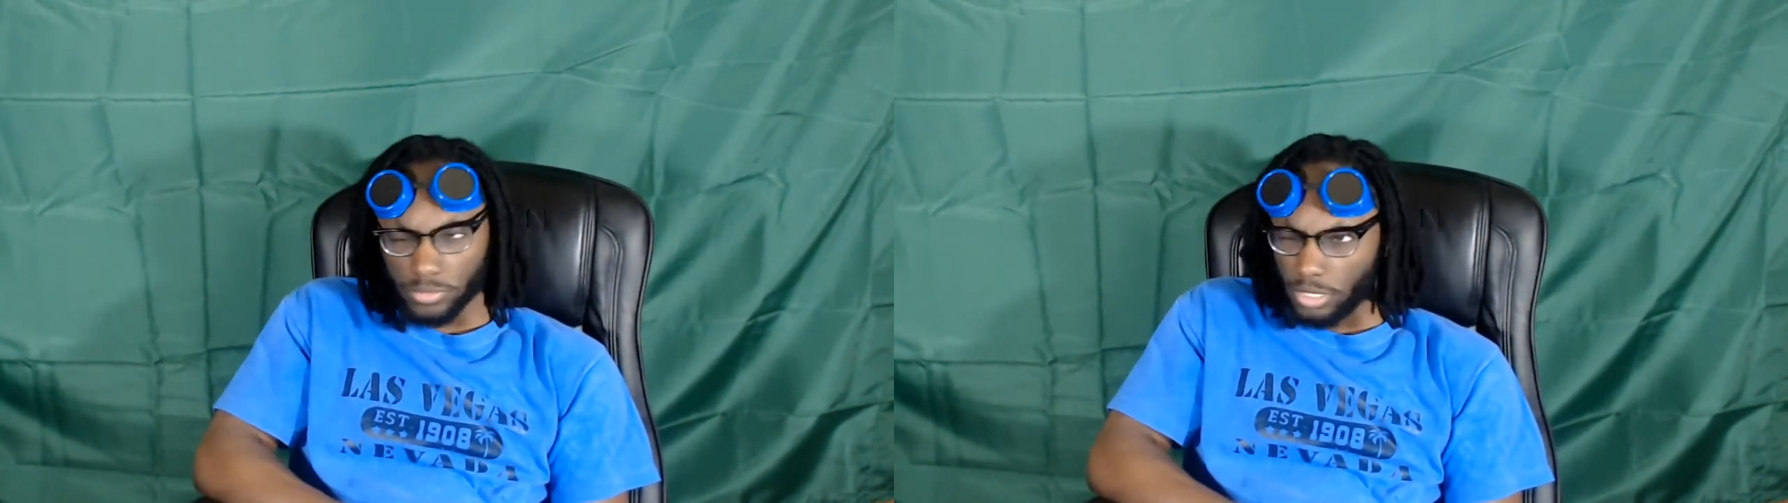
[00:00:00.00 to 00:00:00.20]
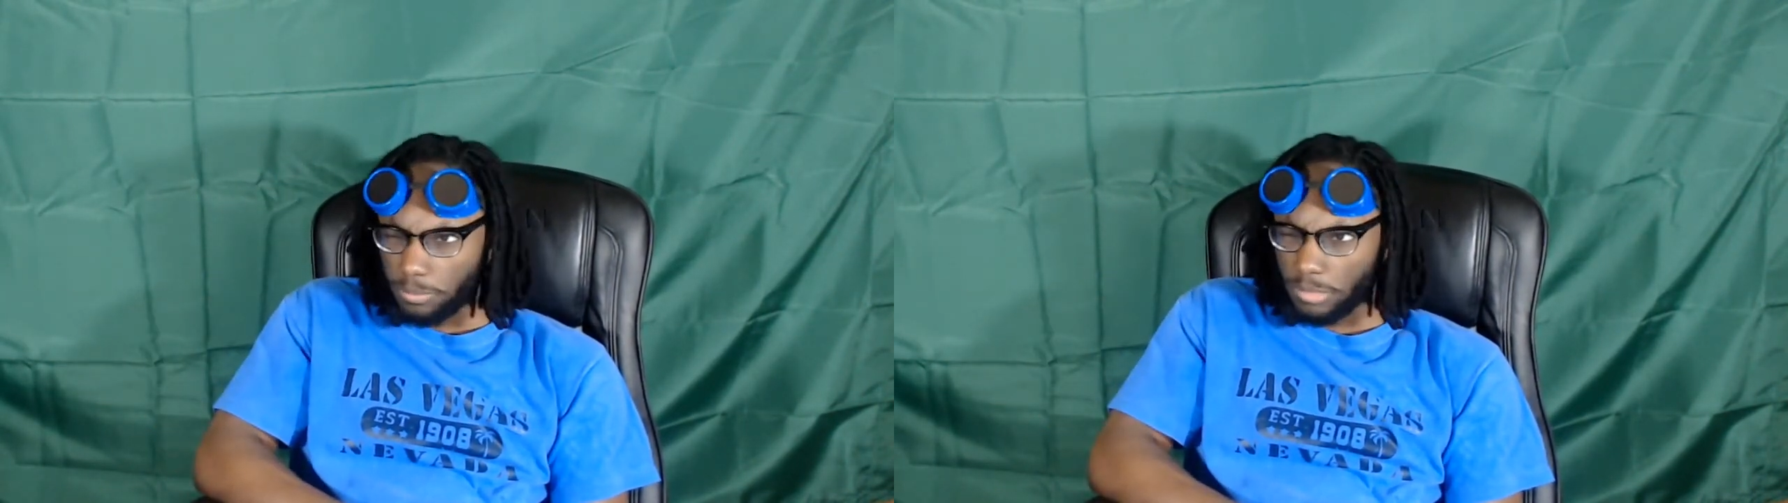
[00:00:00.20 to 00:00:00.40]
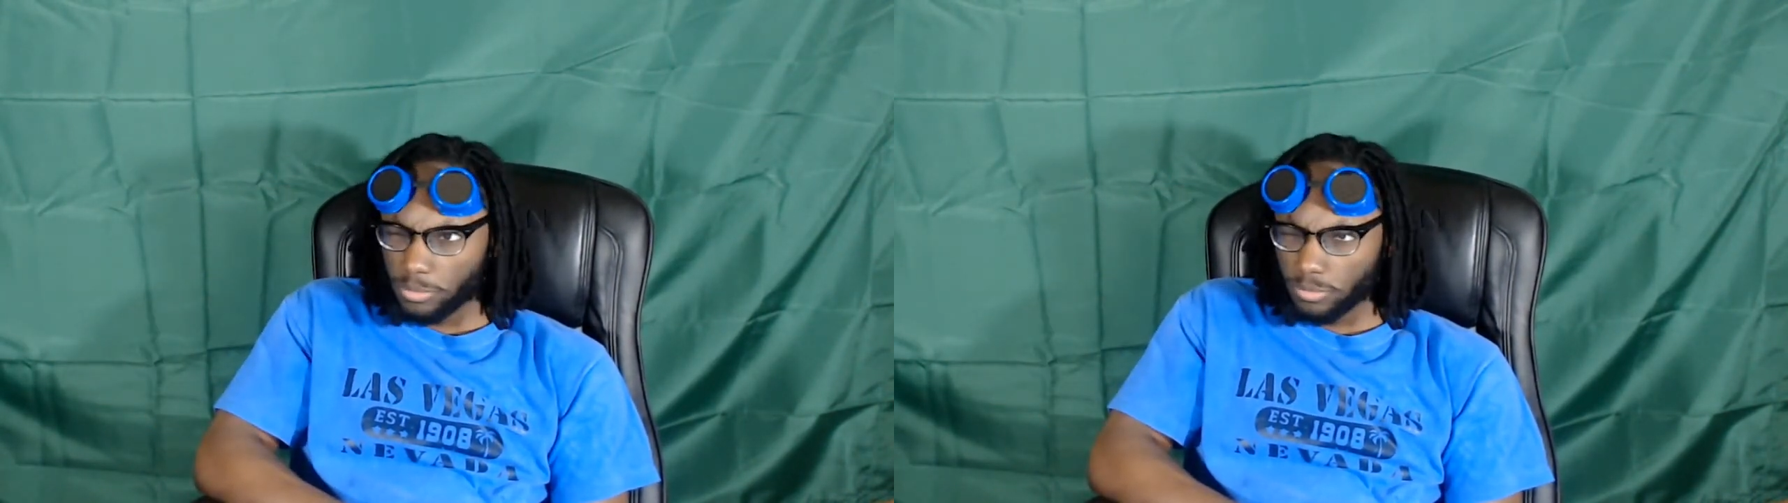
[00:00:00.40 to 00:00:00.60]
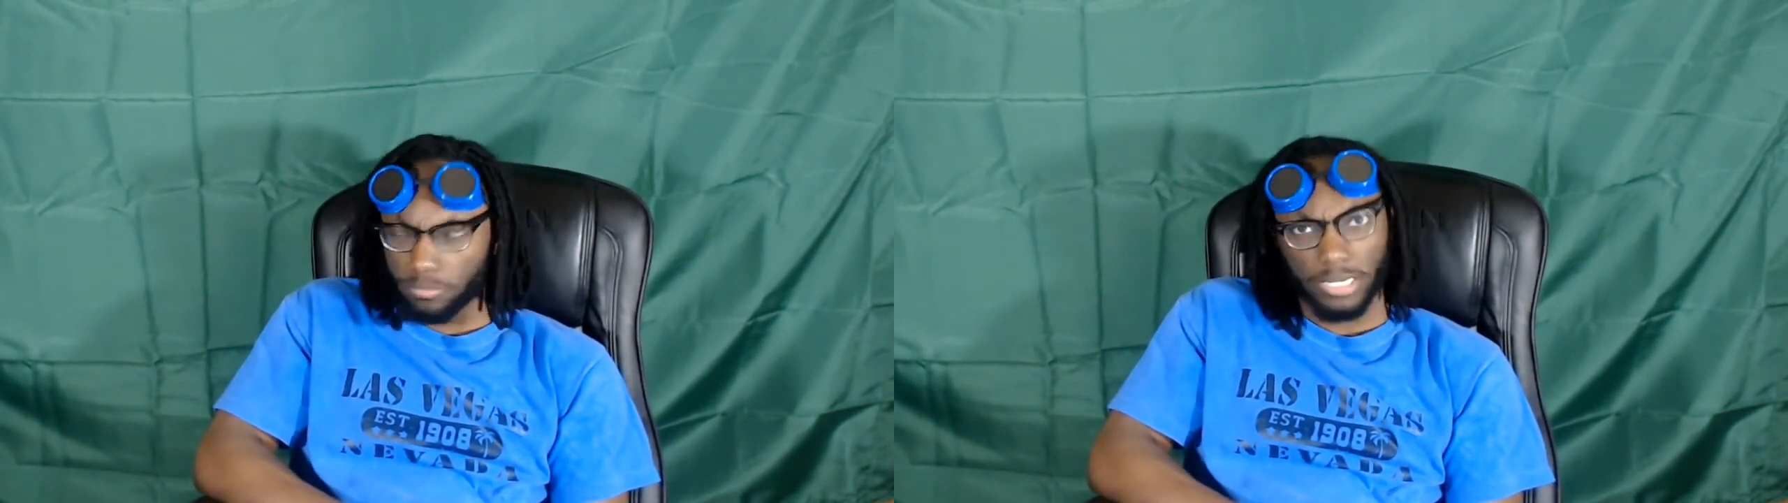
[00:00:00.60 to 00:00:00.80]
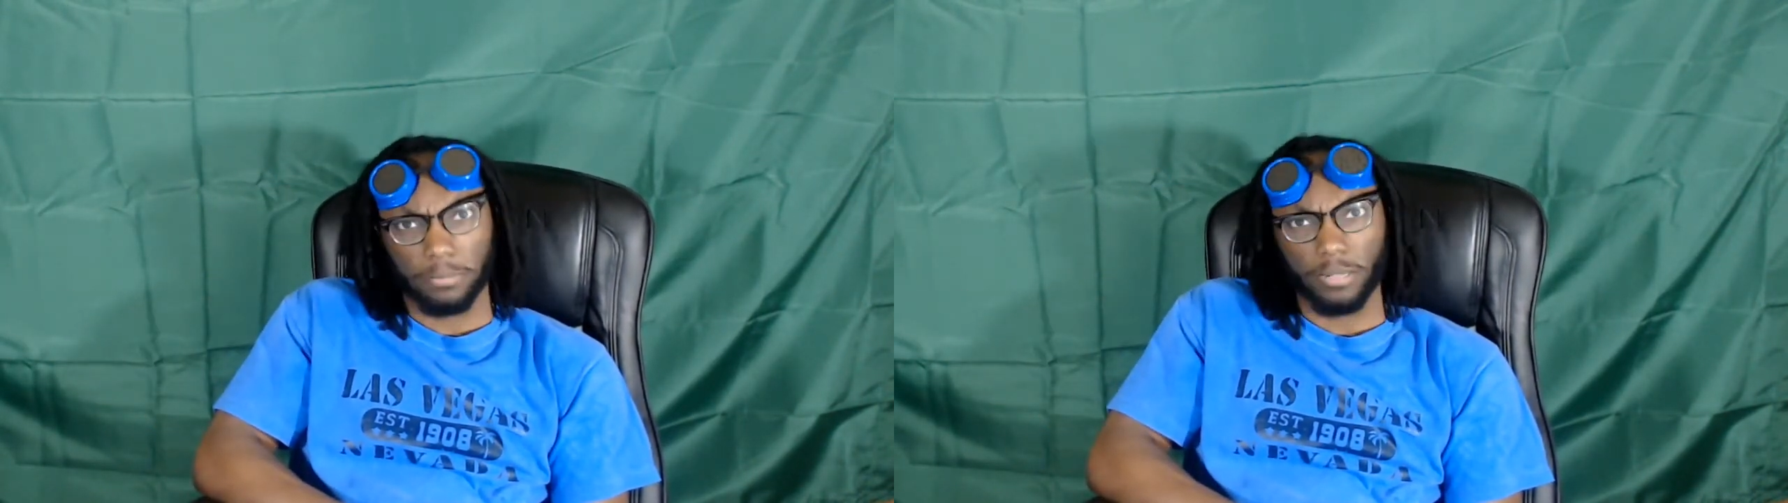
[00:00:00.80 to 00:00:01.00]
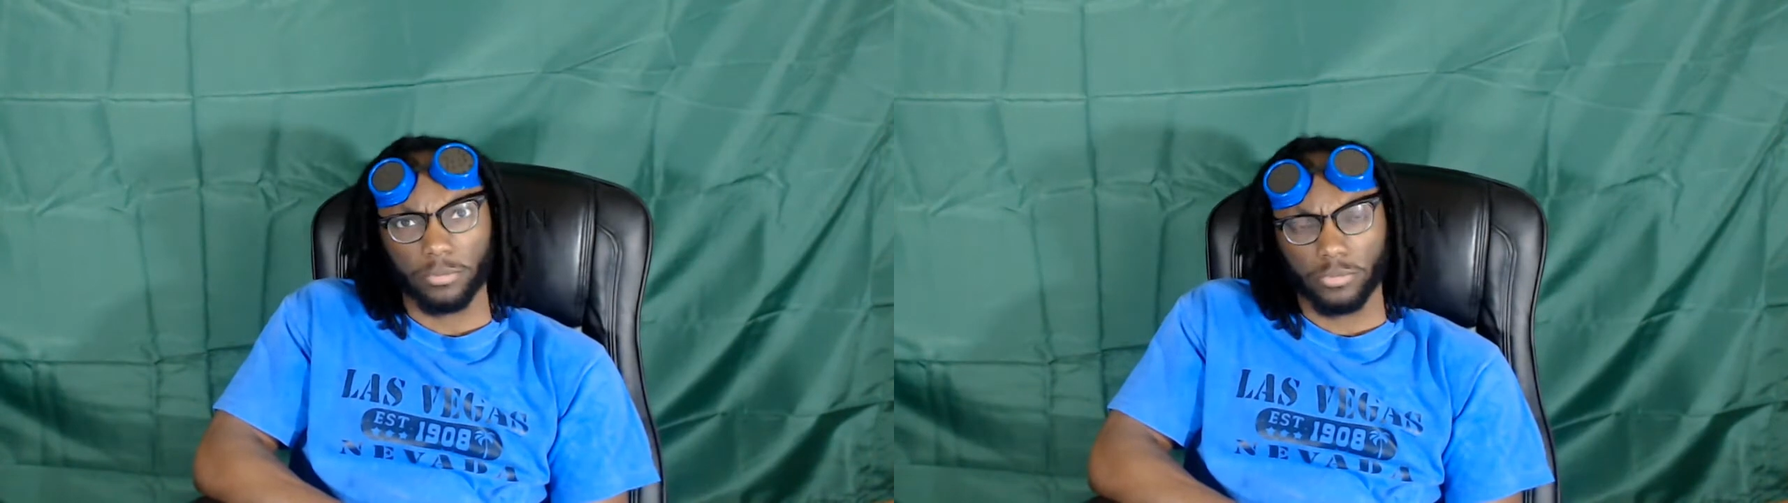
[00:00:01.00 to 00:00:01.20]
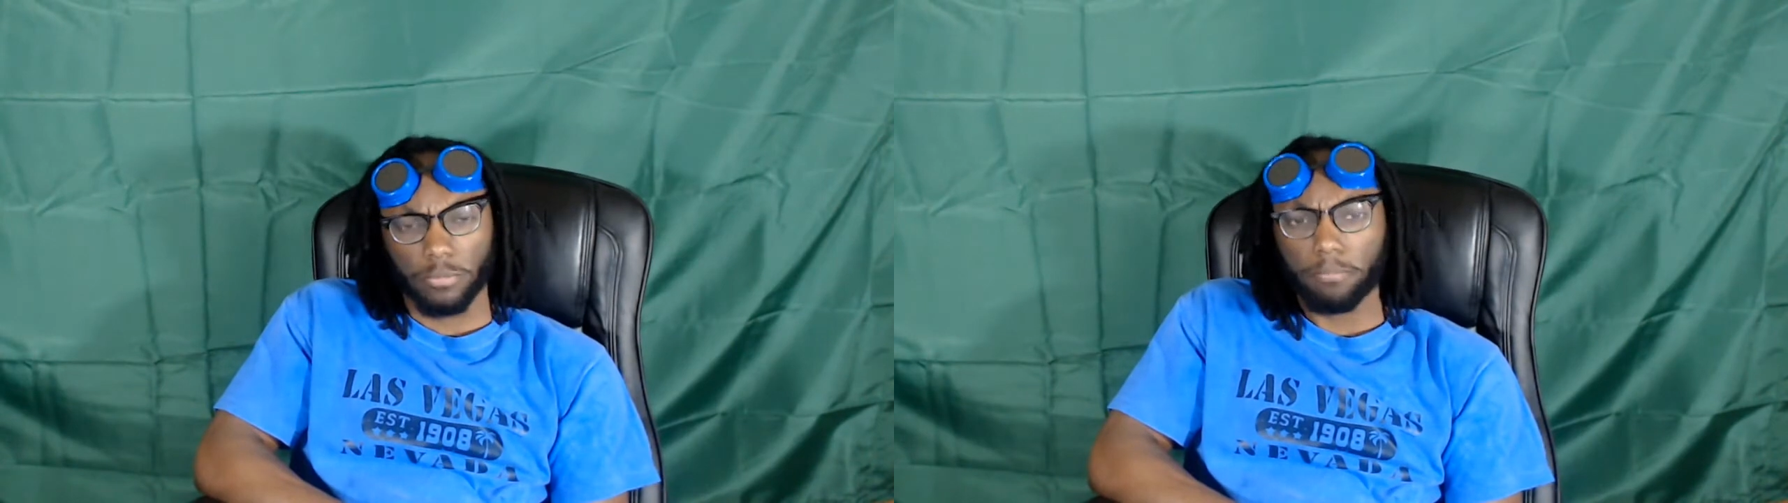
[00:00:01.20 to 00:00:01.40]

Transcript: Any people? Many people.